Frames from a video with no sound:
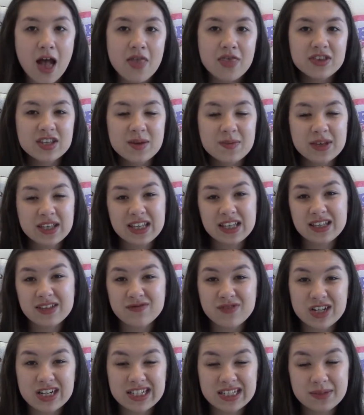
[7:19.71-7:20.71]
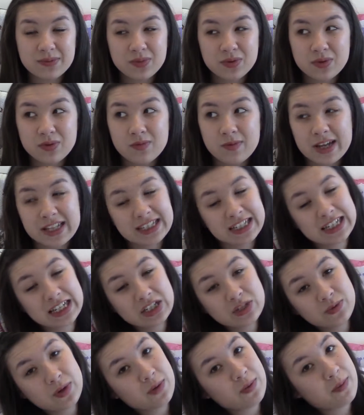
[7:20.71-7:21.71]
Something really simple. Basically, I
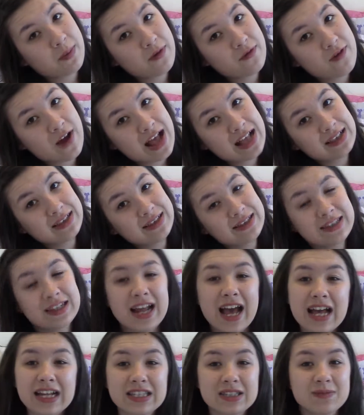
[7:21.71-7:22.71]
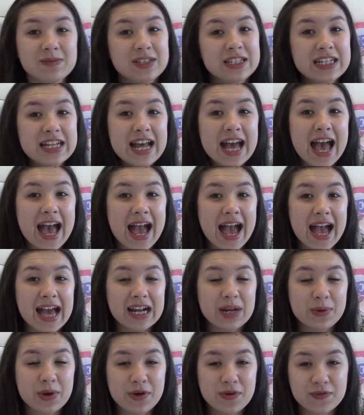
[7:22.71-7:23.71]
just went out with my friends, and I had some dinner, and
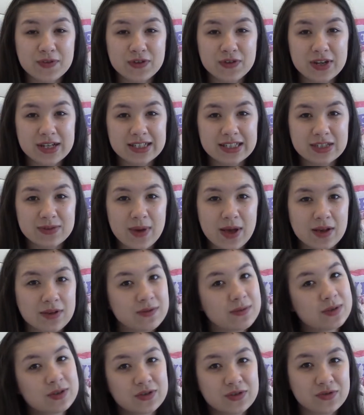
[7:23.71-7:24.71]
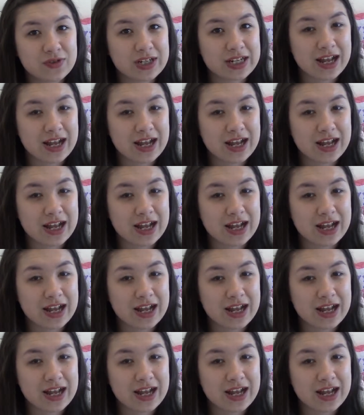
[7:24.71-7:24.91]
I went out for drinks as well, which was really